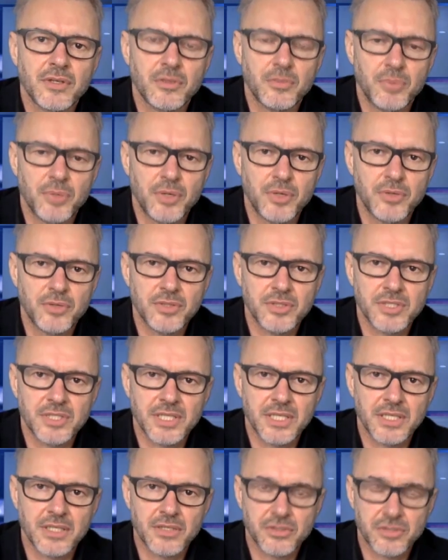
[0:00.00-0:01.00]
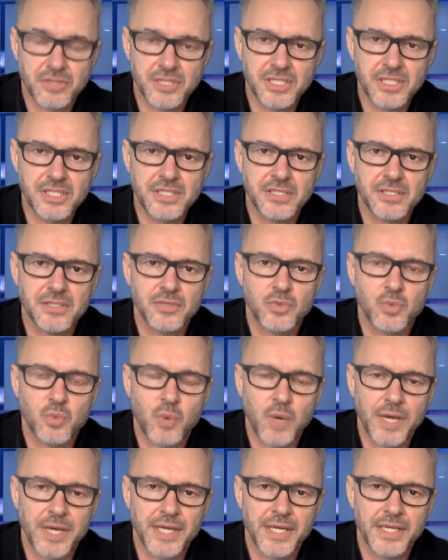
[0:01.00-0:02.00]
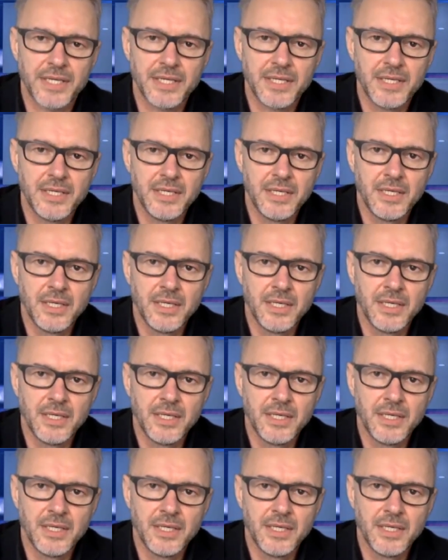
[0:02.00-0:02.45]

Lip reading: components in a consistent way,